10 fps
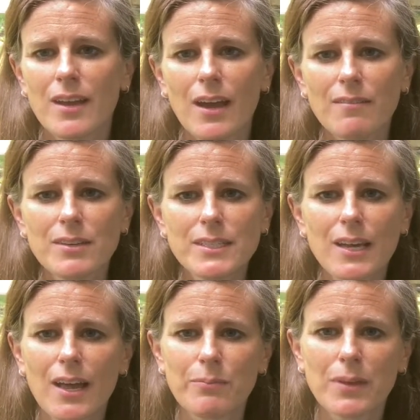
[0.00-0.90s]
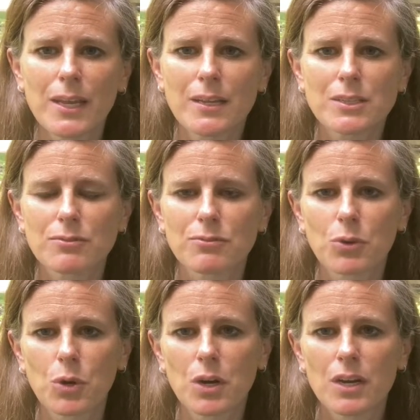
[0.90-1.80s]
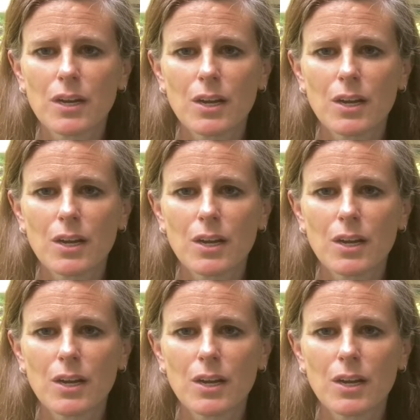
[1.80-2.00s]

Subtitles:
every 10 minutes for